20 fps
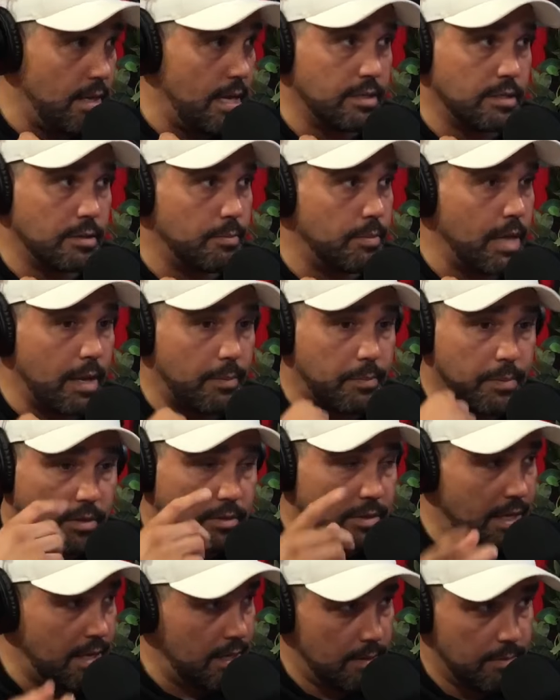as a black
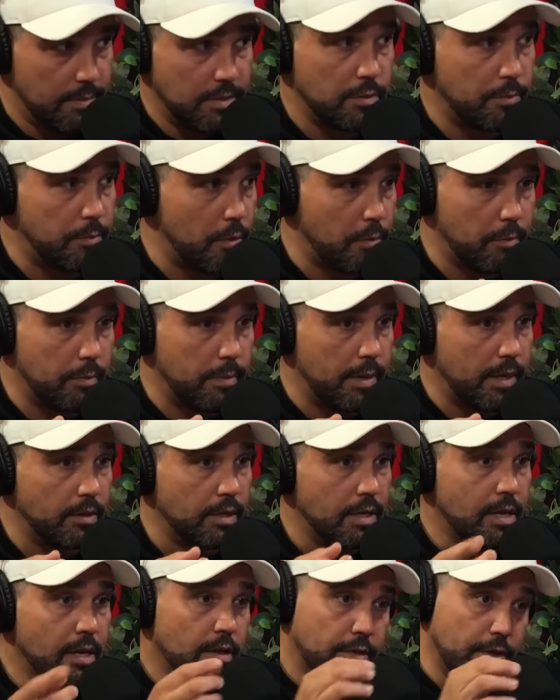belt, not him as a purple
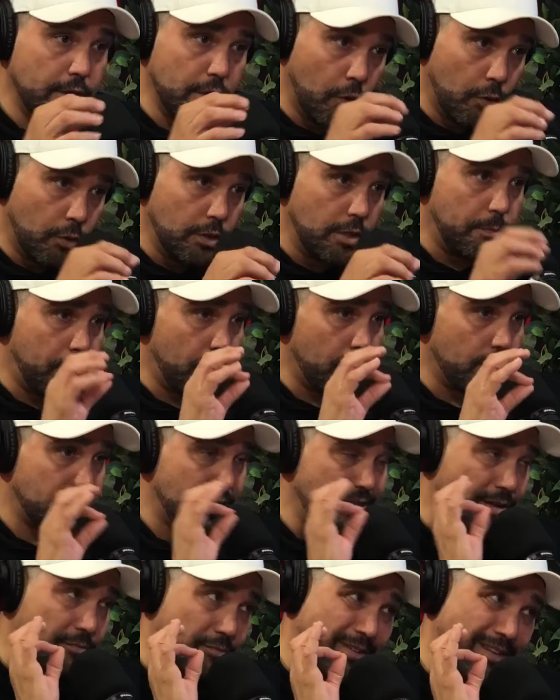belt. The only
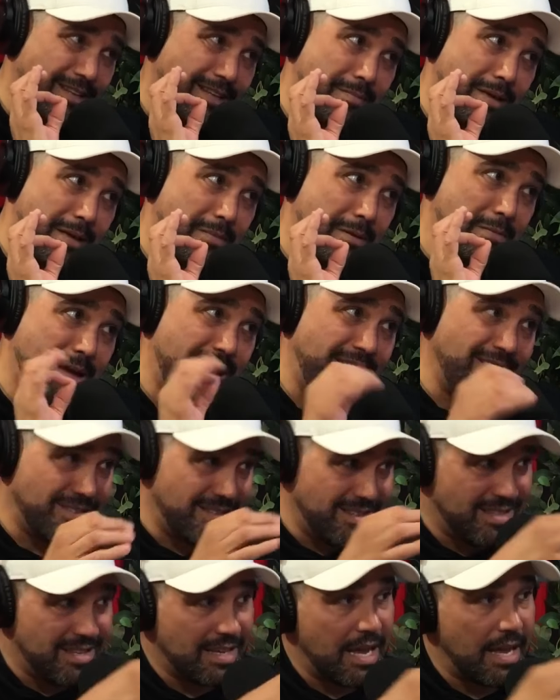person that really maybe matters
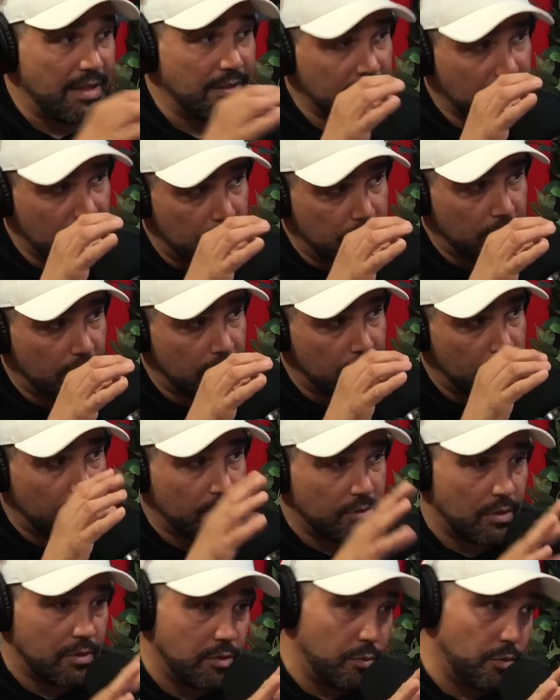is the guy that's going to put the
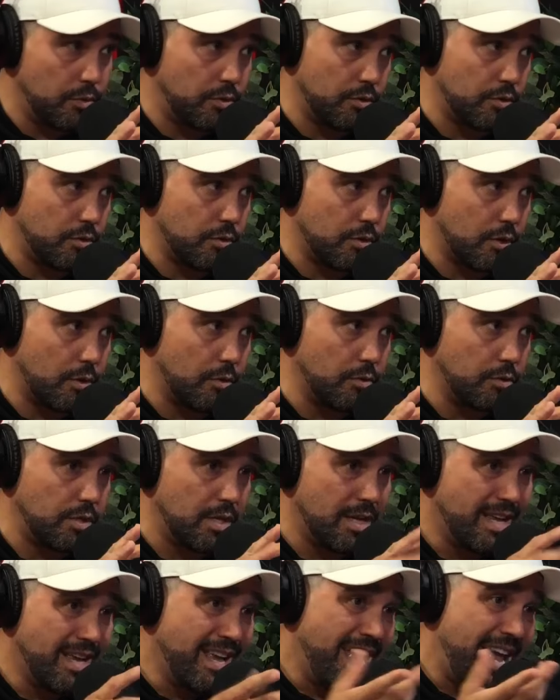belt on you, which is your coach.
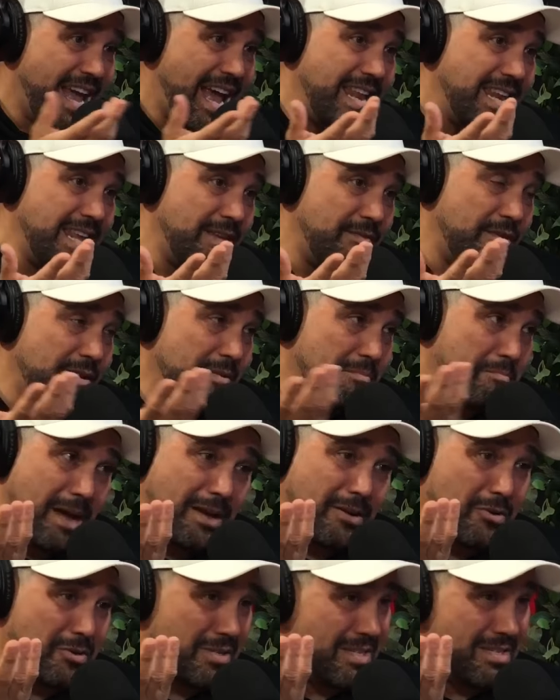And even
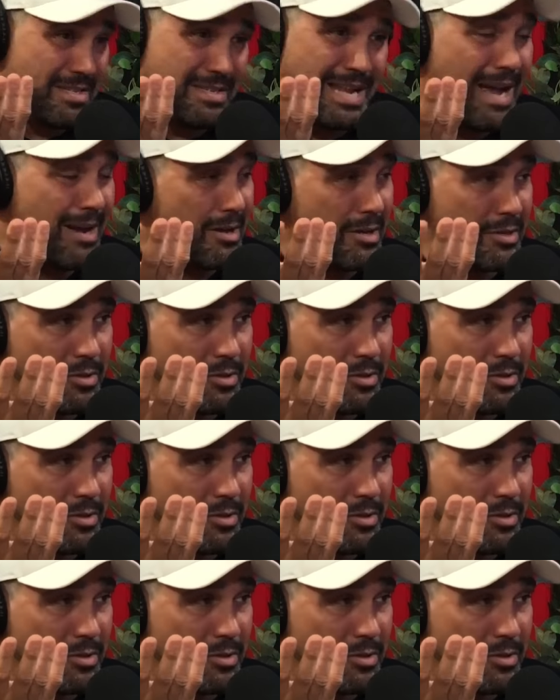my coach is not going to